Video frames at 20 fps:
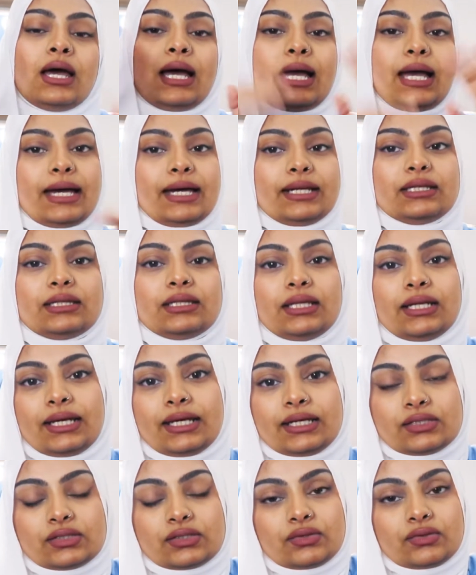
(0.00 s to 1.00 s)
I added the
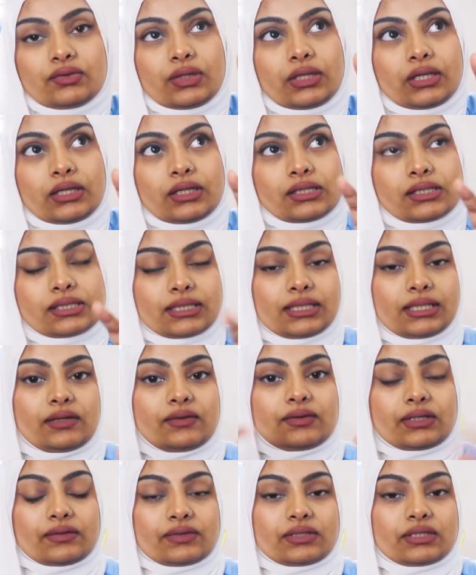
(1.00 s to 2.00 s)
lace to the
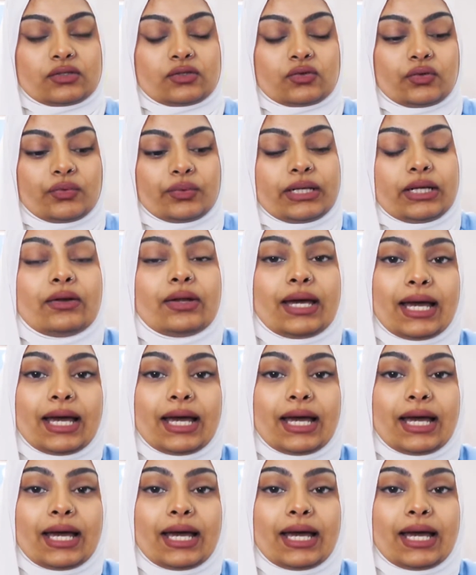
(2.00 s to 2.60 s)
sleeves and I've stitched all the way down.